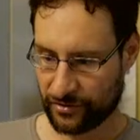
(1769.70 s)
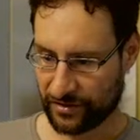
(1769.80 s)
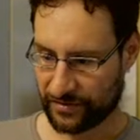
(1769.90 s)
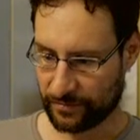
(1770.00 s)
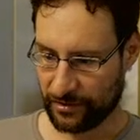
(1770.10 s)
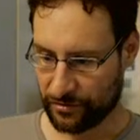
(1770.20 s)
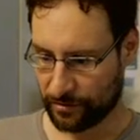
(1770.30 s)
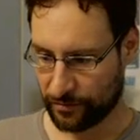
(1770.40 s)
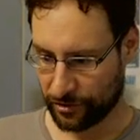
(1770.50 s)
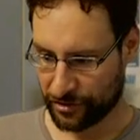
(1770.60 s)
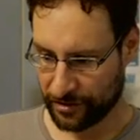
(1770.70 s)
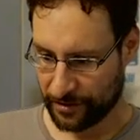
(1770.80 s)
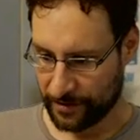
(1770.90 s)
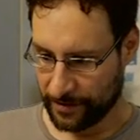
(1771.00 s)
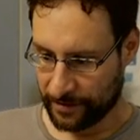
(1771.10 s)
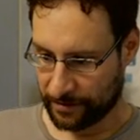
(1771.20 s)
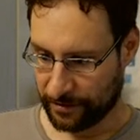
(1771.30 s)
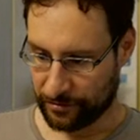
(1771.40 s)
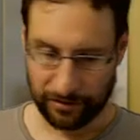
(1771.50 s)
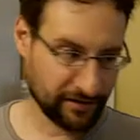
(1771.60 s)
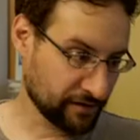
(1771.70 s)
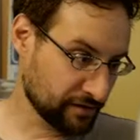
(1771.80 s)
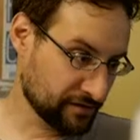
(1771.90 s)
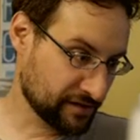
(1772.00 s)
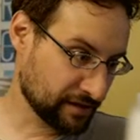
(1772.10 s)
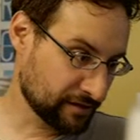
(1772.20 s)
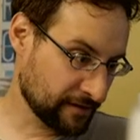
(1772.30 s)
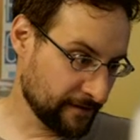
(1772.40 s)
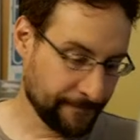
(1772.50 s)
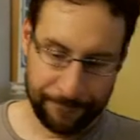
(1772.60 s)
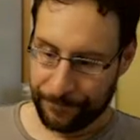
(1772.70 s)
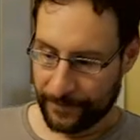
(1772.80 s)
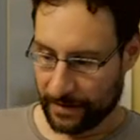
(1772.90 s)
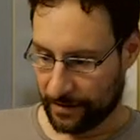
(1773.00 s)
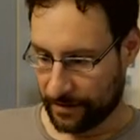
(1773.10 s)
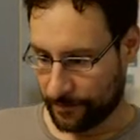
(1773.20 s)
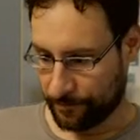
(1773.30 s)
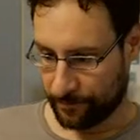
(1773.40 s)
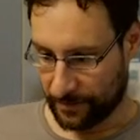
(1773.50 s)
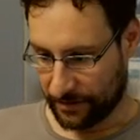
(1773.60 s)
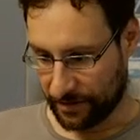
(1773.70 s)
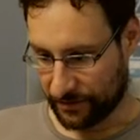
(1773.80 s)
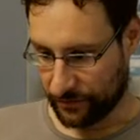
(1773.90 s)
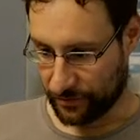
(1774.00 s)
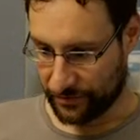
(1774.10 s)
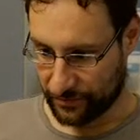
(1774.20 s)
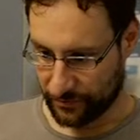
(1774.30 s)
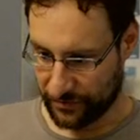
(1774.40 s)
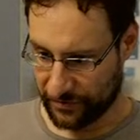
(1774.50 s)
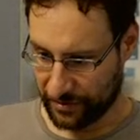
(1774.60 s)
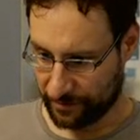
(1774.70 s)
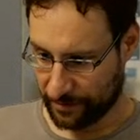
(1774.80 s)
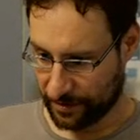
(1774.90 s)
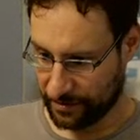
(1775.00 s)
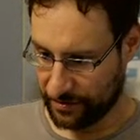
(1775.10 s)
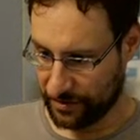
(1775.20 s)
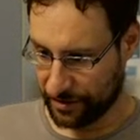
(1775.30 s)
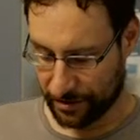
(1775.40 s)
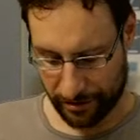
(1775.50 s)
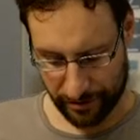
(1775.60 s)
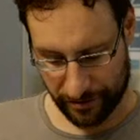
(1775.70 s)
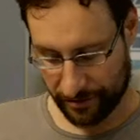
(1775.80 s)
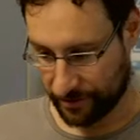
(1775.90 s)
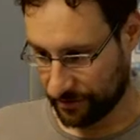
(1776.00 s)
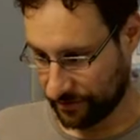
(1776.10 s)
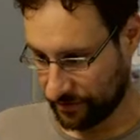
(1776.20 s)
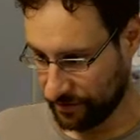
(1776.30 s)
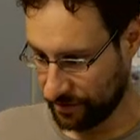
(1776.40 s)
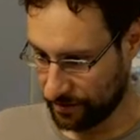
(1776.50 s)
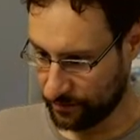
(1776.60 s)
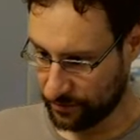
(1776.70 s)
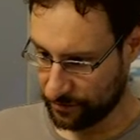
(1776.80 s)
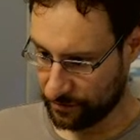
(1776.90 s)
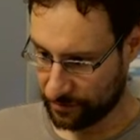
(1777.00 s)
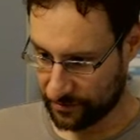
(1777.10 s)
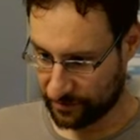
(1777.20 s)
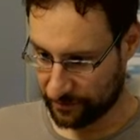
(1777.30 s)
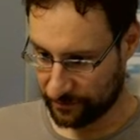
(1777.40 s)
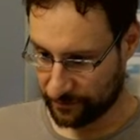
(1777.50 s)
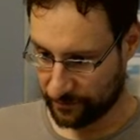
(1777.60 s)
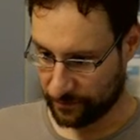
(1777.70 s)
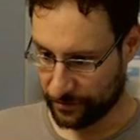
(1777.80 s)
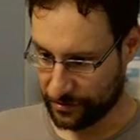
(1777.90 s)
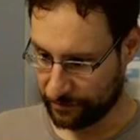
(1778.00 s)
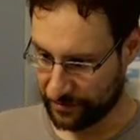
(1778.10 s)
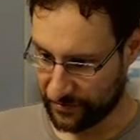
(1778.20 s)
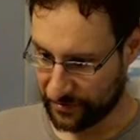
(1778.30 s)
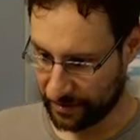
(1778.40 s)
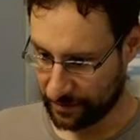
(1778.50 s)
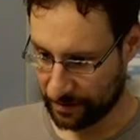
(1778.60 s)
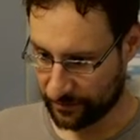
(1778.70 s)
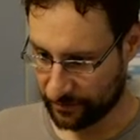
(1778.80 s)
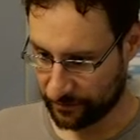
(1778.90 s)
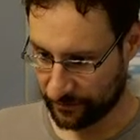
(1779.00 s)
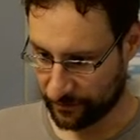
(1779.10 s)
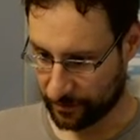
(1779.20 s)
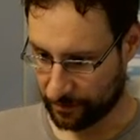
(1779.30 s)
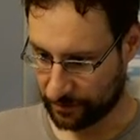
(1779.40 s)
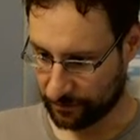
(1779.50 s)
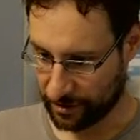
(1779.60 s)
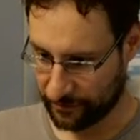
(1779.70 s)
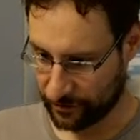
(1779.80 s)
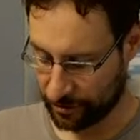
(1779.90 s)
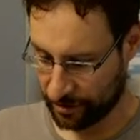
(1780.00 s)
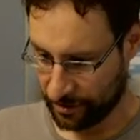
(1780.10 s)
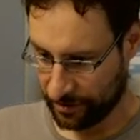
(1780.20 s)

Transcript: just some t-shirt merch, need to link that in a second. Let's first do this here, mkdir cmu, I wonder where this name comes from, but whatever.